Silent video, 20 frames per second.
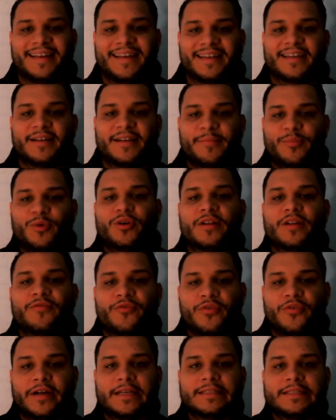Good morning,
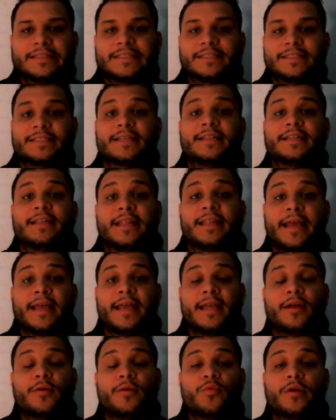friends.
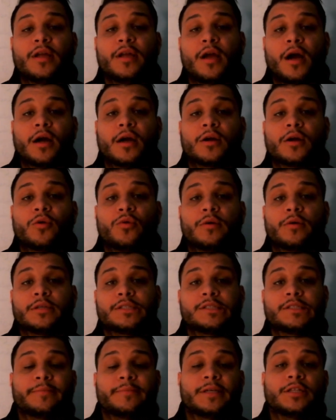Today we are going
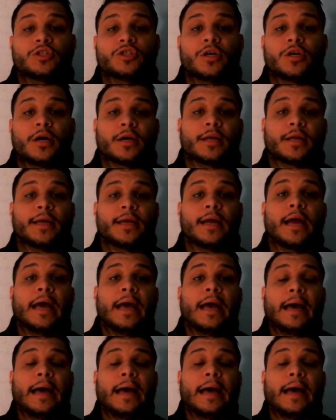to be talking